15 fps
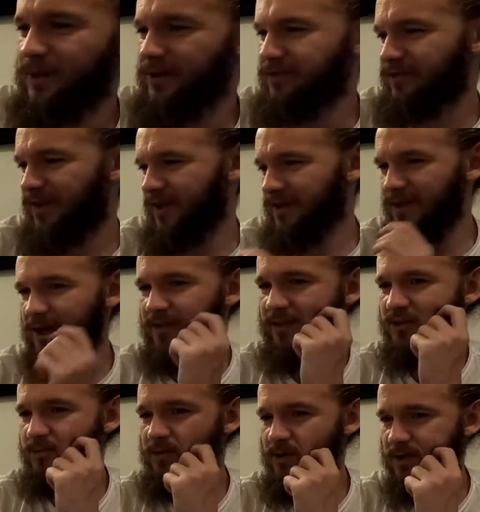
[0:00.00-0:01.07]
But uh, yeah,
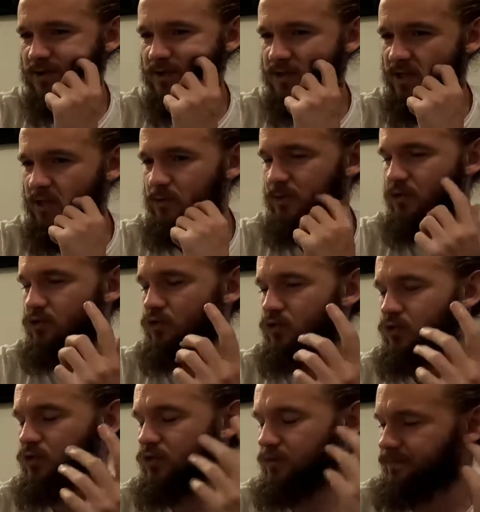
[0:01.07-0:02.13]
this beer, as I say, was
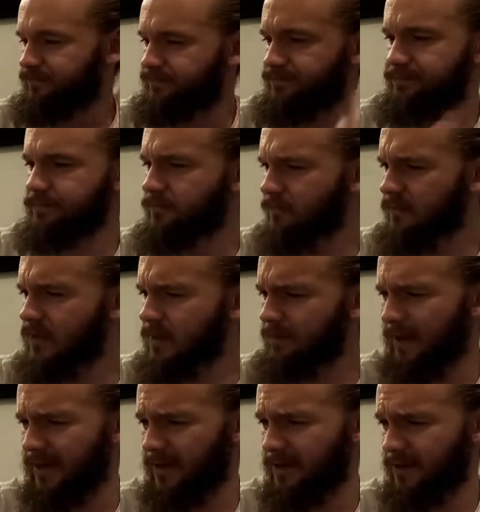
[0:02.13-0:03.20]
introduced
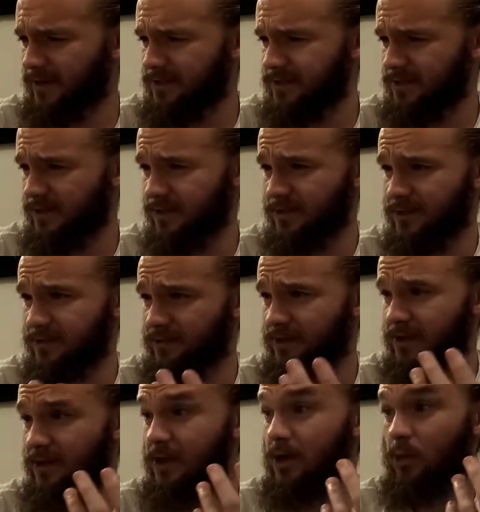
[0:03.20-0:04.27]
back in nineteen
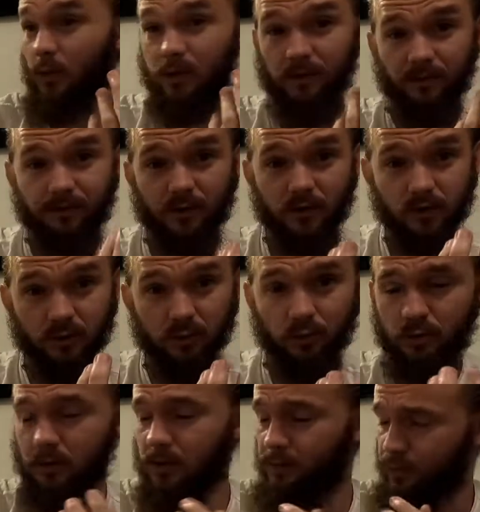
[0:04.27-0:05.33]
ninety-three, one of the first
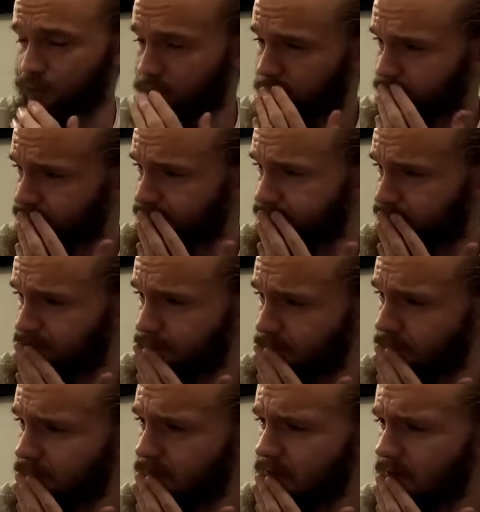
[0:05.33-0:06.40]
locally brewed
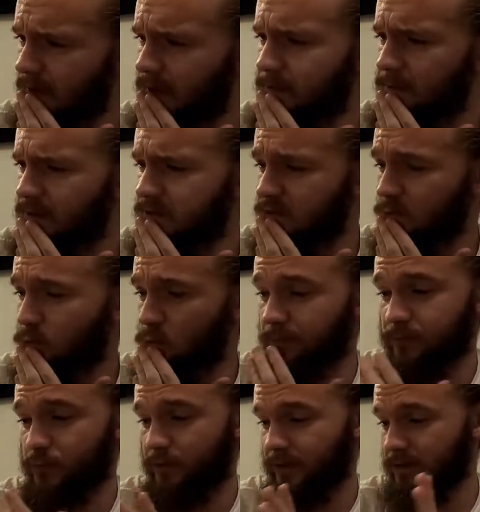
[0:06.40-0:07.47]
I P As in the whole
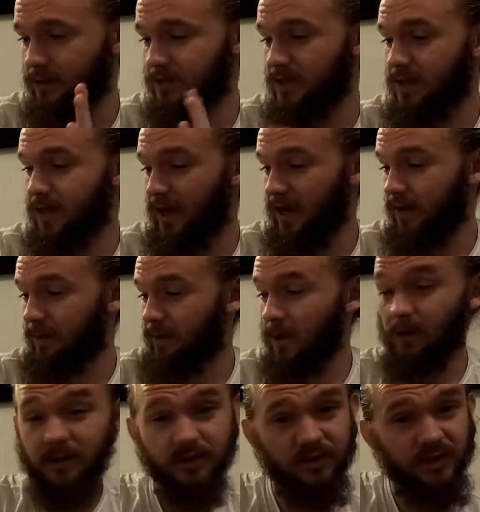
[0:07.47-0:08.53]
of New England, and
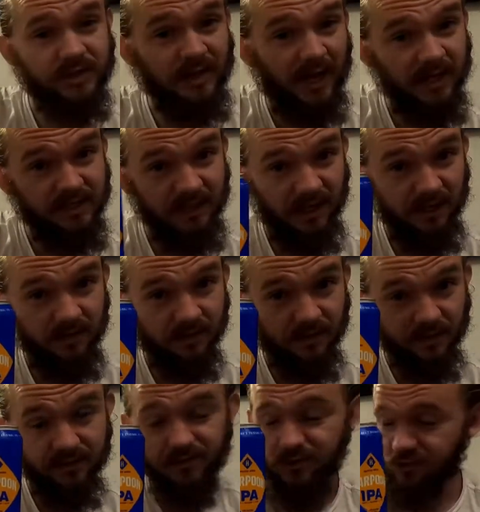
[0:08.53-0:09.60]
apparently it's just Cascade in
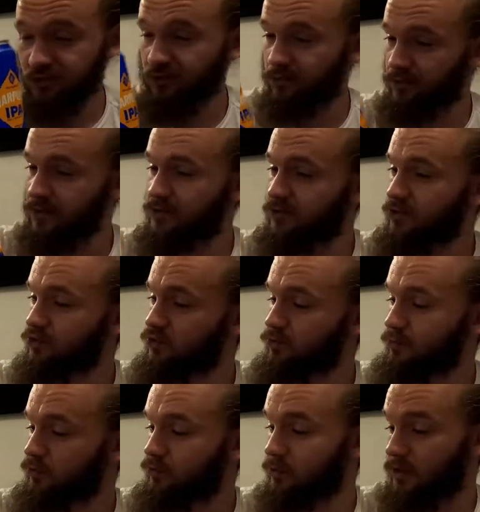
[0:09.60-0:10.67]
this, so this
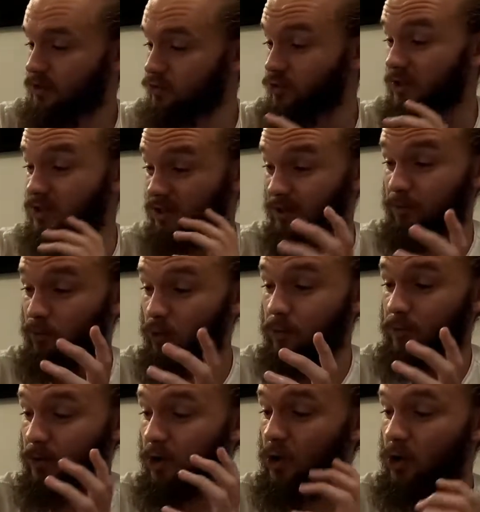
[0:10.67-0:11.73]
should be really interesting, a
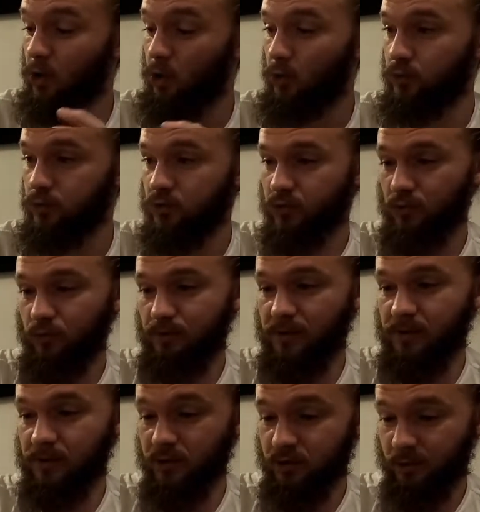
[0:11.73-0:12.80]
proper old school
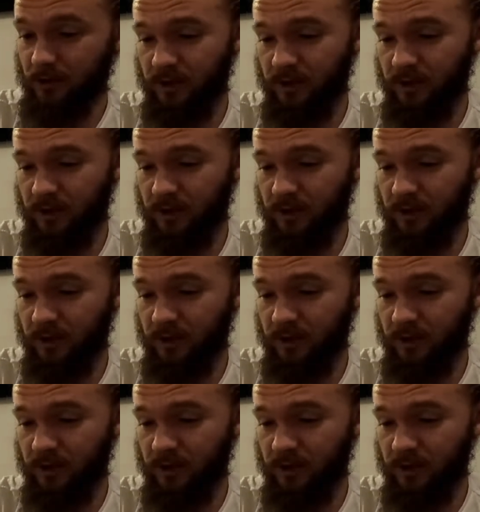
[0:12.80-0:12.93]
beer, this